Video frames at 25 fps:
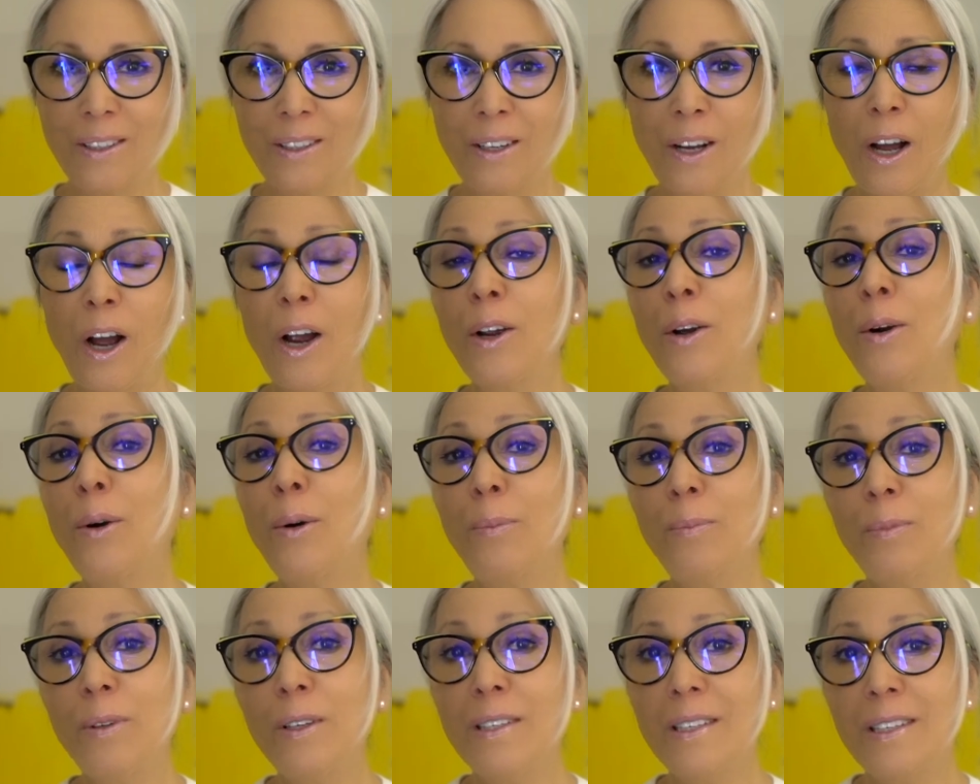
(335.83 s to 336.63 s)
I
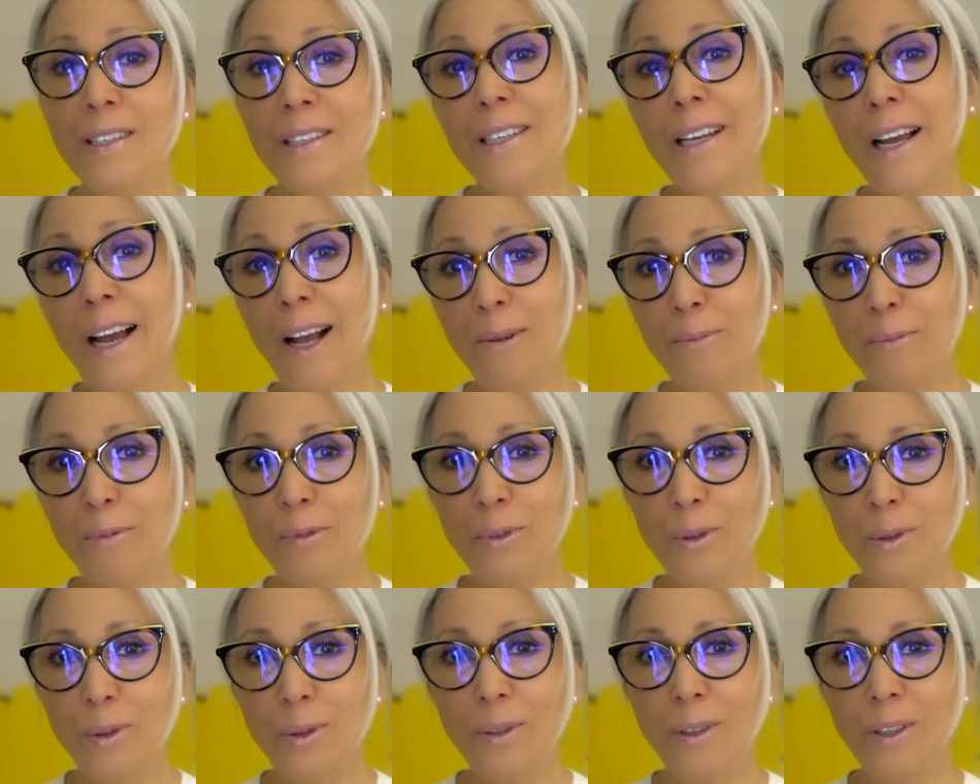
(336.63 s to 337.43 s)
hope this is
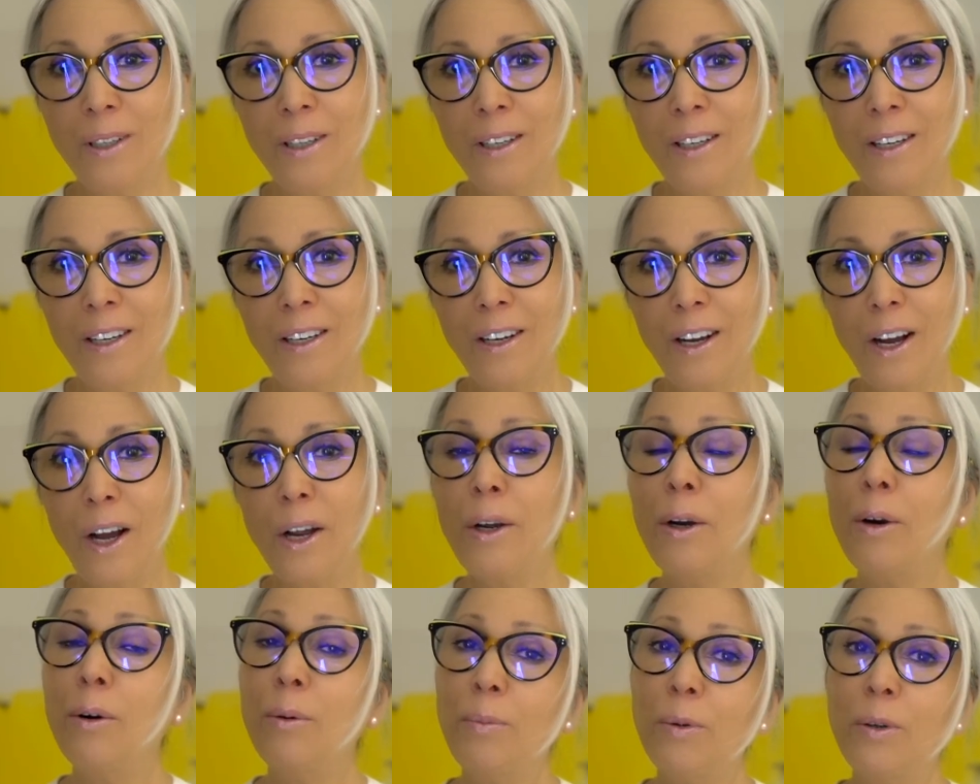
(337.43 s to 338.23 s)
helpful. I
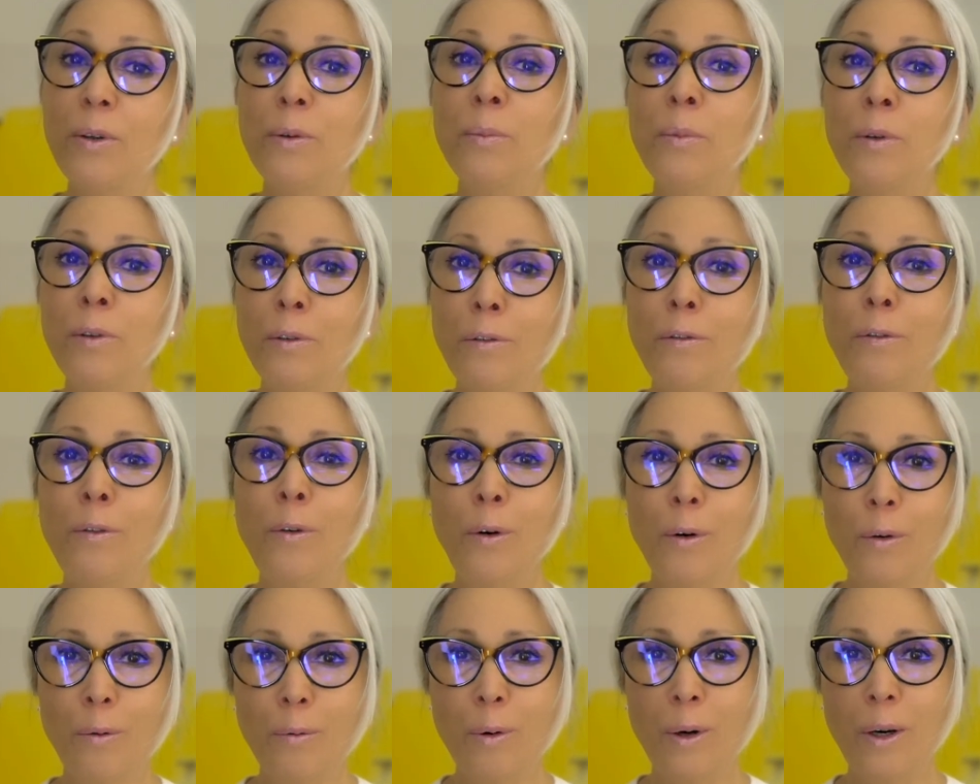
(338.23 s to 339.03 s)
hope you move
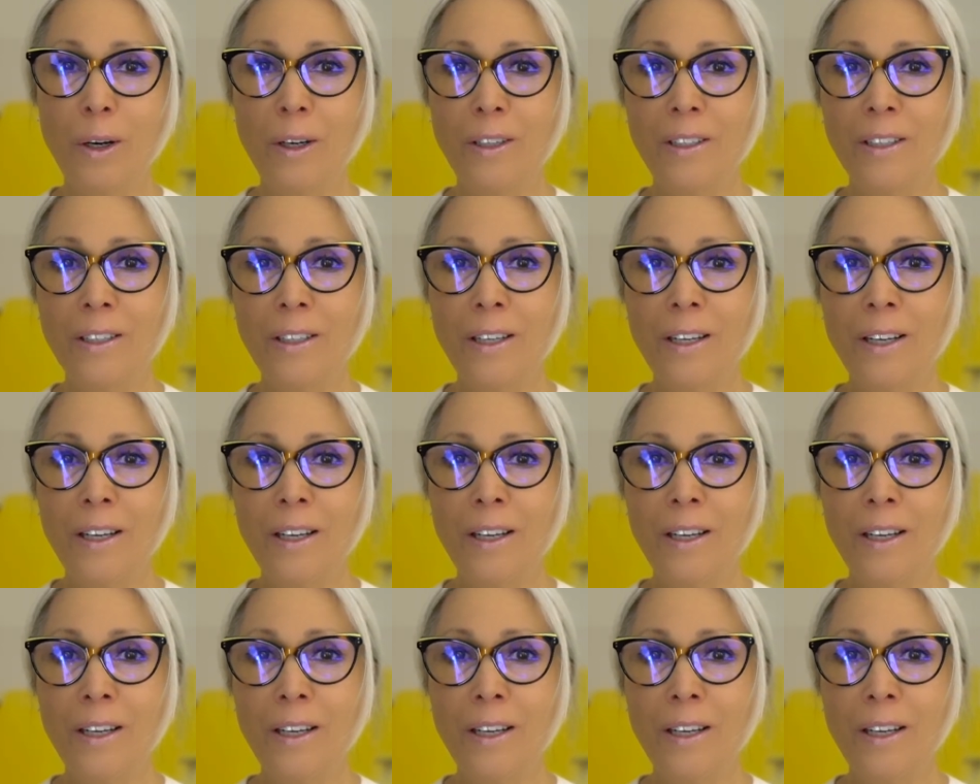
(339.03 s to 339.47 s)
forward.